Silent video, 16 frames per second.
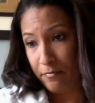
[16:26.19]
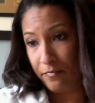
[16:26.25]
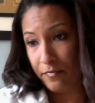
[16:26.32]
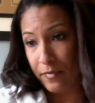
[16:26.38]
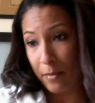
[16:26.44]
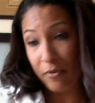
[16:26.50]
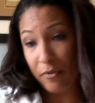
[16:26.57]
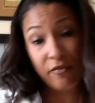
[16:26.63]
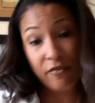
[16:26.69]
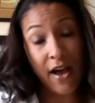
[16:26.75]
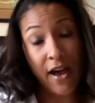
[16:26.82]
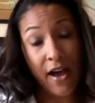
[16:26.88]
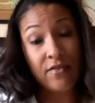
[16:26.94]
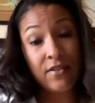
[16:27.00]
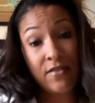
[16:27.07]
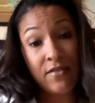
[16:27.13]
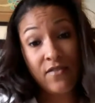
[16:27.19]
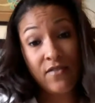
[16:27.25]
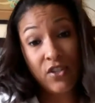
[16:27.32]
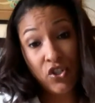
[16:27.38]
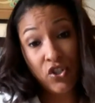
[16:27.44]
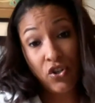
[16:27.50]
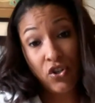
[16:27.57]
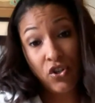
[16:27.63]
Number 5 is
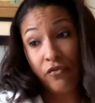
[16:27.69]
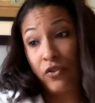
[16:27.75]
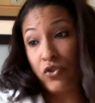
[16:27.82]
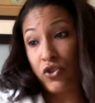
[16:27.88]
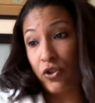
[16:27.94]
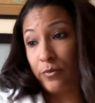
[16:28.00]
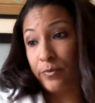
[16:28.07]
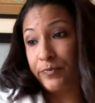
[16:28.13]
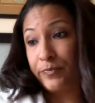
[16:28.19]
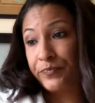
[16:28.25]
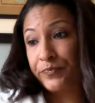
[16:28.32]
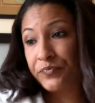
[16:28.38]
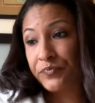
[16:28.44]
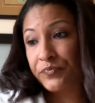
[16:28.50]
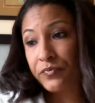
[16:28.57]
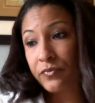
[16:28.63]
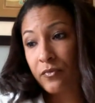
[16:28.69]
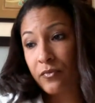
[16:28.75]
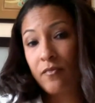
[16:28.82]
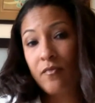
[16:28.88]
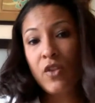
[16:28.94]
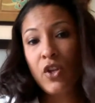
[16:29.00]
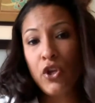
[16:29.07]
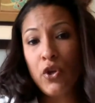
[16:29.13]
envision your future.
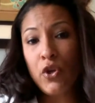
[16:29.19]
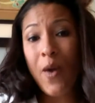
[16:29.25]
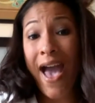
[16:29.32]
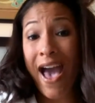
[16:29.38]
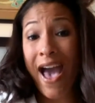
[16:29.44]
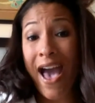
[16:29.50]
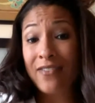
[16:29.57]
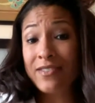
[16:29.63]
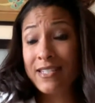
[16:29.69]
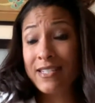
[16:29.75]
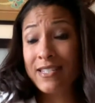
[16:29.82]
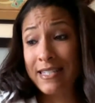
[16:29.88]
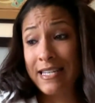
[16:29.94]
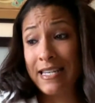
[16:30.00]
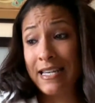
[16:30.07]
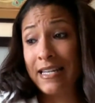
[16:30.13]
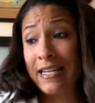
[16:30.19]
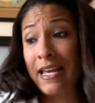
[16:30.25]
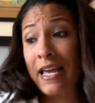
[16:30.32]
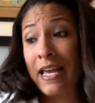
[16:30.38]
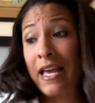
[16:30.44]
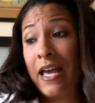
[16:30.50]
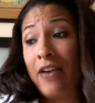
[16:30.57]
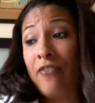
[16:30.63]
You have to see it.
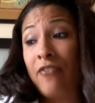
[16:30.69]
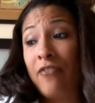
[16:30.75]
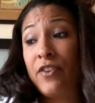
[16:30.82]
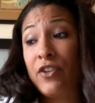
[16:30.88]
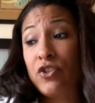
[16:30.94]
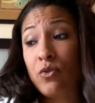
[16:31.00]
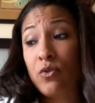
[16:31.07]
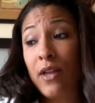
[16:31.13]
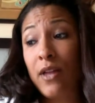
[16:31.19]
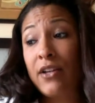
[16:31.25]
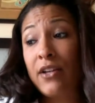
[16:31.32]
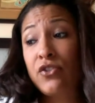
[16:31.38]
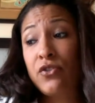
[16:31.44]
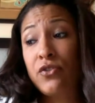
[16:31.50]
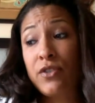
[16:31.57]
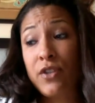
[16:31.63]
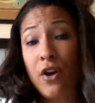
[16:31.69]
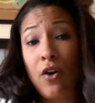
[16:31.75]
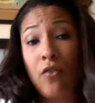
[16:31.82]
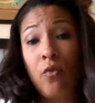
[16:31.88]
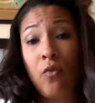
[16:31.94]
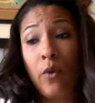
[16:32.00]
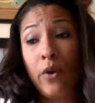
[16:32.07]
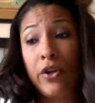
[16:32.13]
Visualize
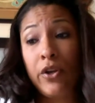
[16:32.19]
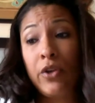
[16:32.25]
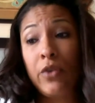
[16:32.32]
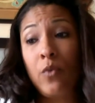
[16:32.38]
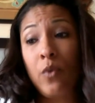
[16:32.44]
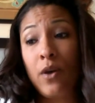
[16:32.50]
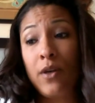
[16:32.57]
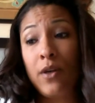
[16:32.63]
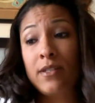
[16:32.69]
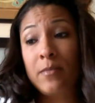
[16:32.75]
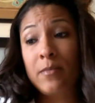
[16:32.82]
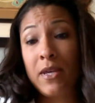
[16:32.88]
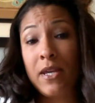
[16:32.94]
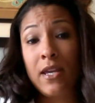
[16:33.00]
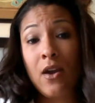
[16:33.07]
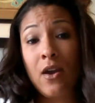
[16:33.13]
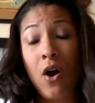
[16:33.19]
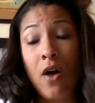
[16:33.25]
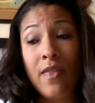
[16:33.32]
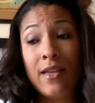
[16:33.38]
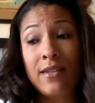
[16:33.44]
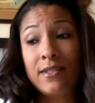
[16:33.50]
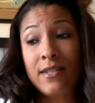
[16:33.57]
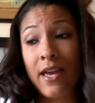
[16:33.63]
yourself where you want to be on
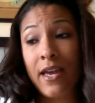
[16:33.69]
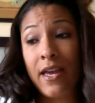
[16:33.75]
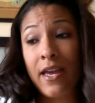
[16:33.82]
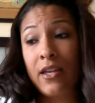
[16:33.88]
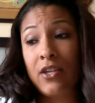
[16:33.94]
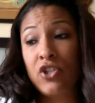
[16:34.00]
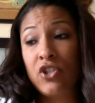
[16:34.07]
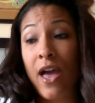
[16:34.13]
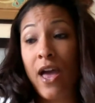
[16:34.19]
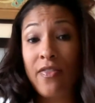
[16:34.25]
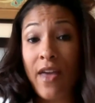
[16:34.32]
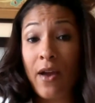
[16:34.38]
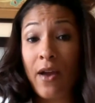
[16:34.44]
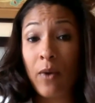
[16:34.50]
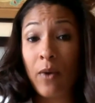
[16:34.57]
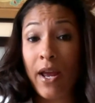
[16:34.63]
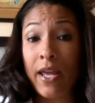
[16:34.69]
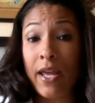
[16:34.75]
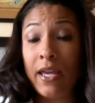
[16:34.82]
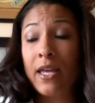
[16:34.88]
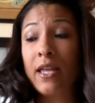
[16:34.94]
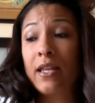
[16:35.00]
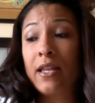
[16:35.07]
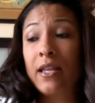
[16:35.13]
that stage, at that rank,
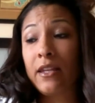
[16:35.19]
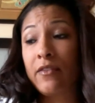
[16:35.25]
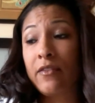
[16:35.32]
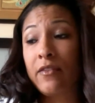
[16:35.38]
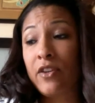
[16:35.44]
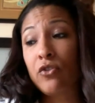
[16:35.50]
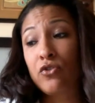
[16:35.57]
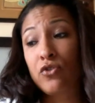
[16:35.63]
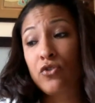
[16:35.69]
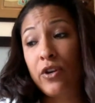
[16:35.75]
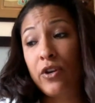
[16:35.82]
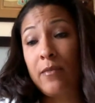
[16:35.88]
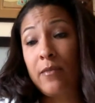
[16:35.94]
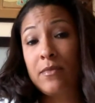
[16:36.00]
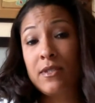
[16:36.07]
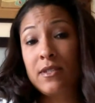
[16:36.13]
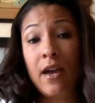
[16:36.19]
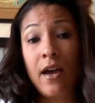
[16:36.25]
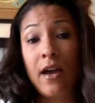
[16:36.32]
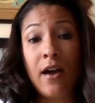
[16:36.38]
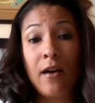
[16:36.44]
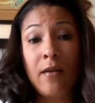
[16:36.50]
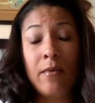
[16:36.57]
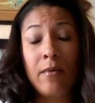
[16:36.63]
living your dreams.
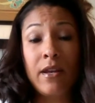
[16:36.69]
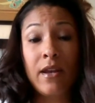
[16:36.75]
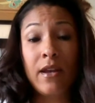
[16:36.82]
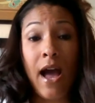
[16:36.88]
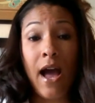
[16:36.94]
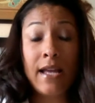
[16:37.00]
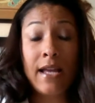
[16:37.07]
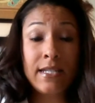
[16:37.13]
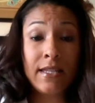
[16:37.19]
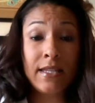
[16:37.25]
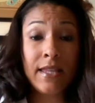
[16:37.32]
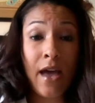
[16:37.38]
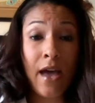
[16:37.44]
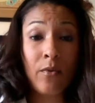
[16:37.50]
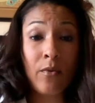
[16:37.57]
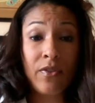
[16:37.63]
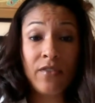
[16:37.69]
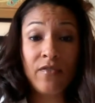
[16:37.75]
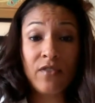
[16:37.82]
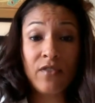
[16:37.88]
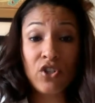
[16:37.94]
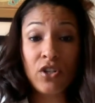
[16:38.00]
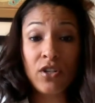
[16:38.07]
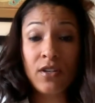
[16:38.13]
And I did that with the
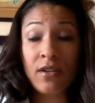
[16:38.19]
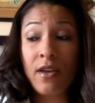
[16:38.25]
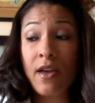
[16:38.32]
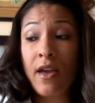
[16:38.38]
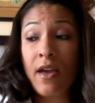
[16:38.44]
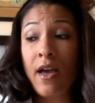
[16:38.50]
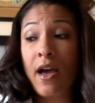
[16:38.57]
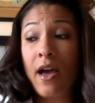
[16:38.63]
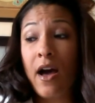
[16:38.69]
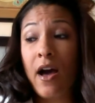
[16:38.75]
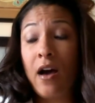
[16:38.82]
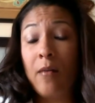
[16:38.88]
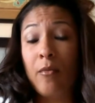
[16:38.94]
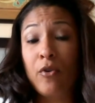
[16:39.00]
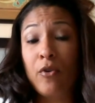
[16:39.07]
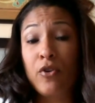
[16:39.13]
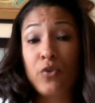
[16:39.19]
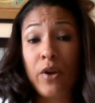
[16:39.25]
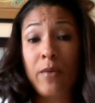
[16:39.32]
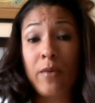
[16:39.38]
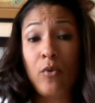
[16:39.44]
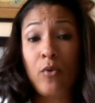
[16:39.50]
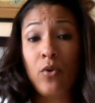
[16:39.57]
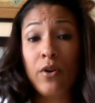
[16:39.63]
vision or
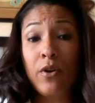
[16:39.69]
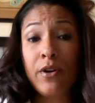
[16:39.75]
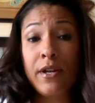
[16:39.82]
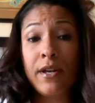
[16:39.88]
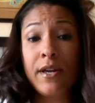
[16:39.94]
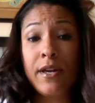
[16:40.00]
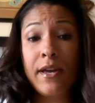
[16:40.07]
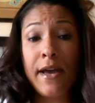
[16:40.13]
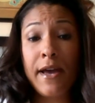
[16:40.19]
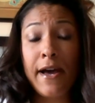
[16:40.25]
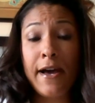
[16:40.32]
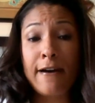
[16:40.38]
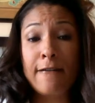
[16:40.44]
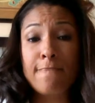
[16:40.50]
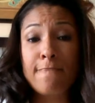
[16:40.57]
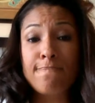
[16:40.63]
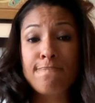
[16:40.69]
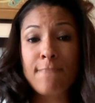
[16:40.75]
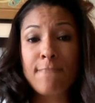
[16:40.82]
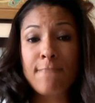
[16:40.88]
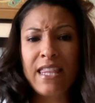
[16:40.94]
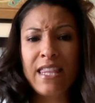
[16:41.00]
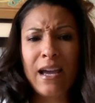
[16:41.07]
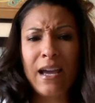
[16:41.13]
dream board.
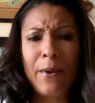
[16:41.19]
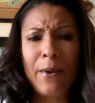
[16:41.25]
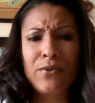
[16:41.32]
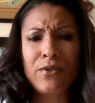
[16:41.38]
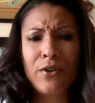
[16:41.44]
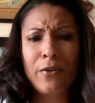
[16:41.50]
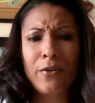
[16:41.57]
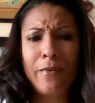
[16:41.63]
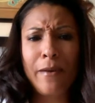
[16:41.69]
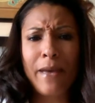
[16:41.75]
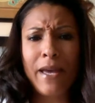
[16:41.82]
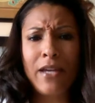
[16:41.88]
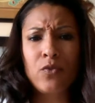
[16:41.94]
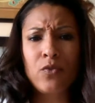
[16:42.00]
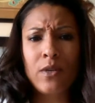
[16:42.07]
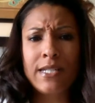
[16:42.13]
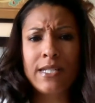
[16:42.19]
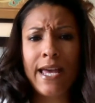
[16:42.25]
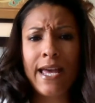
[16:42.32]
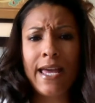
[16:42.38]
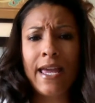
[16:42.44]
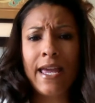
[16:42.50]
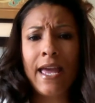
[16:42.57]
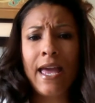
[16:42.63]
I think I posted on my page one
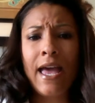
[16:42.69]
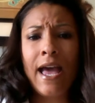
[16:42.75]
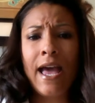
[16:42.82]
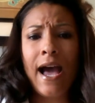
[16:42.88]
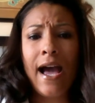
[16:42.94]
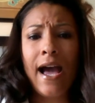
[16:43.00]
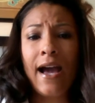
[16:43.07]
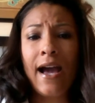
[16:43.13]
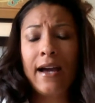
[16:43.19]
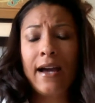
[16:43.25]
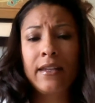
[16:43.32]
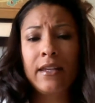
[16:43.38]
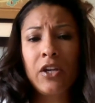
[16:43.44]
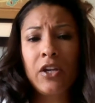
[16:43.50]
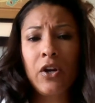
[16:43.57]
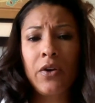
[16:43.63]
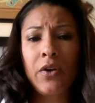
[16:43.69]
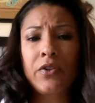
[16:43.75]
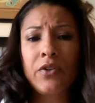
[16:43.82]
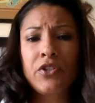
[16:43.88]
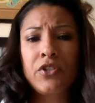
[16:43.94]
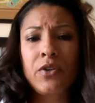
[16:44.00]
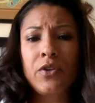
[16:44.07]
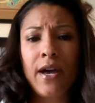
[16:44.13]
day. I highly
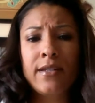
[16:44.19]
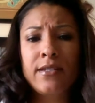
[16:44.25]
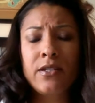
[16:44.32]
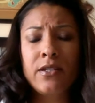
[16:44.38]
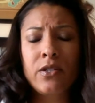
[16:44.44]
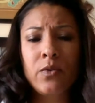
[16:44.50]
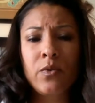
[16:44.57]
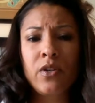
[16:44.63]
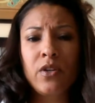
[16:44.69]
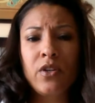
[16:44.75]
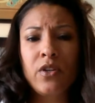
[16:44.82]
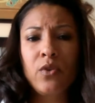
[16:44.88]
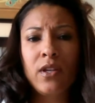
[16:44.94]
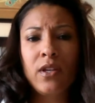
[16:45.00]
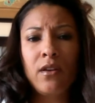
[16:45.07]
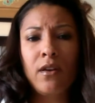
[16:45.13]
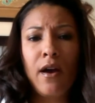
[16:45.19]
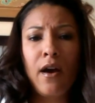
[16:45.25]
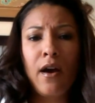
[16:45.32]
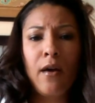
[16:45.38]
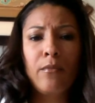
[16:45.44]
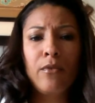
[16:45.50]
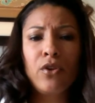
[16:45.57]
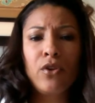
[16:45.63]
encourage you guys to do it. You can
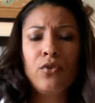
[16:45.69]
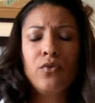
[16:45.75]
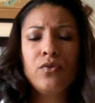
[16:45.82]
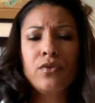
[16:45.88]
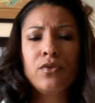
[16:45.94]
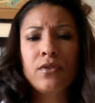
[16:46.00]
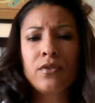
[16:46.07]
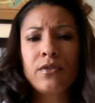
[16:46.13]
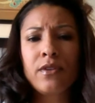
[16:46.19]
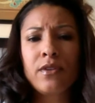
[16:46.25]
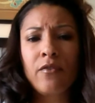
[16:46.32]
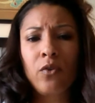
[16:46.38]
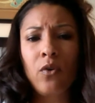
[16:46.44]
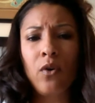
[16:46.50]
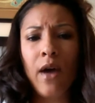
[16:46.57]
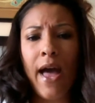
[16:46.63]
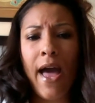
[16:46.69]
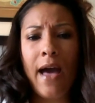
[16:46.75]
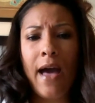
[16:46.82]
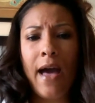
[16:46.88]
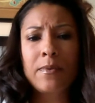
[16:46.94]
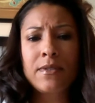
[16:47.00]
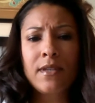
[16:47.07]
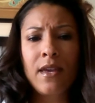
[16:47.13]
use several
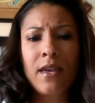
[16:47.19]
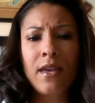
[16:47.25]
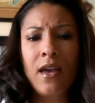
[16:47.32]
apps.